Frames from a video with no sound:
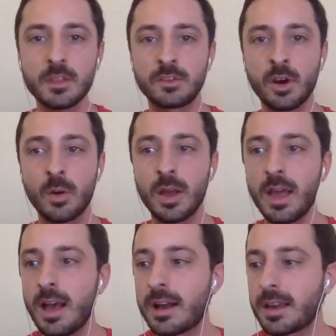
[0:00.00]
So
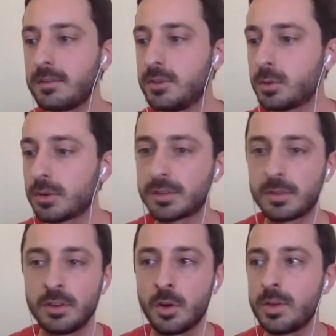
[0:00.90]
again, viewers,
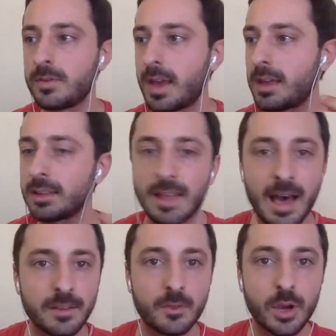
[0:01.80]
we've had a
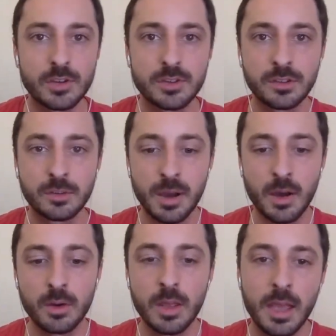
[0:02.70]
lot of questions
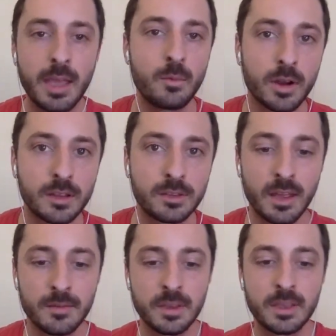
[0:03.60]
about, hey, what is
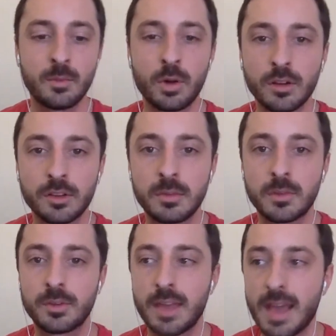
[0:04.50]
Levee? What are some
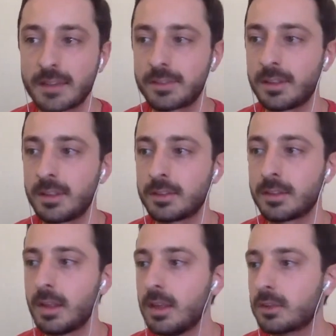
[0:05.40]
different tax
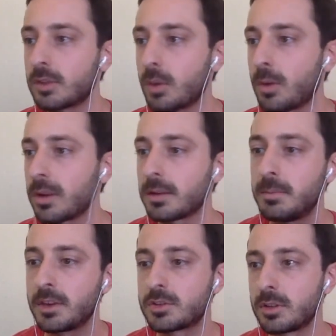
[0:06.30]
things? So I want to
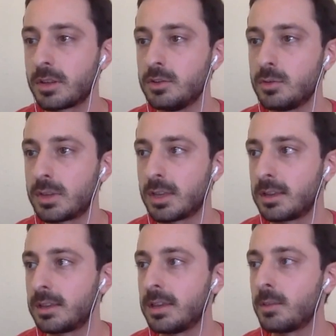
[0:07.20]
make sure that you
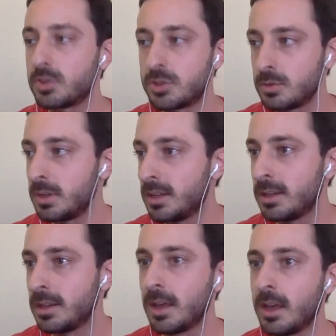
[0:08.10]
can get what you
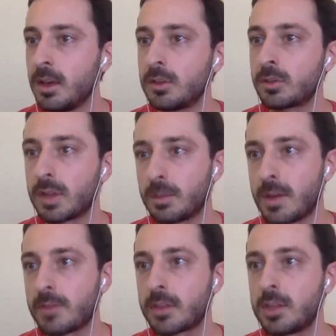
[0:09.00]
need. So again, we
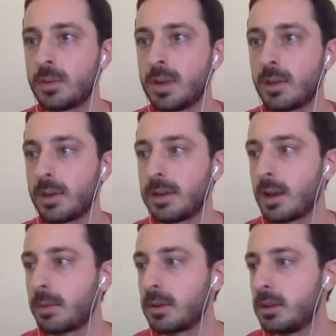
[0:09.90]
have the Q&A right
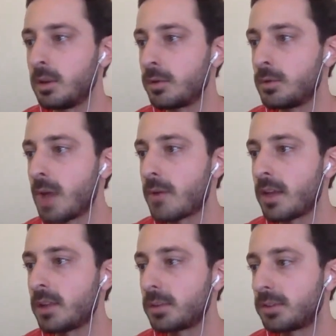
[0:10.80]
now, but if you have
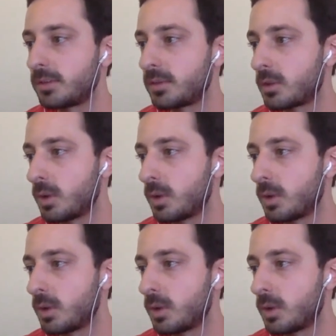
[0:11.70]
any specific